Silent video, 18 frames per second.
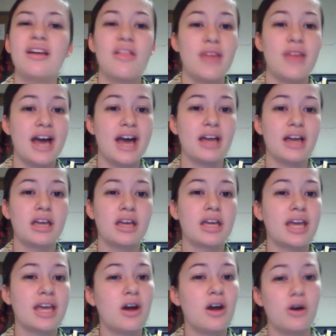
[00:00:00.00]
that
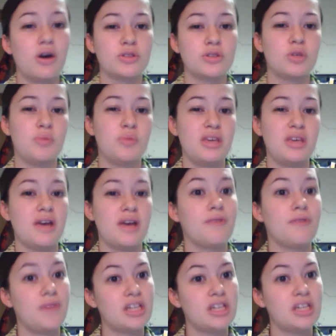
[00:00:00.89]
can also be
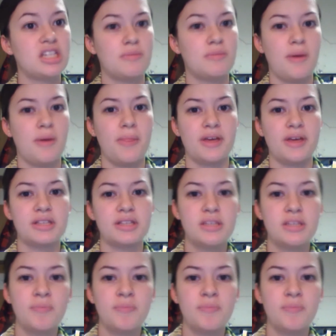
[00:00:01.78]
a victim in this.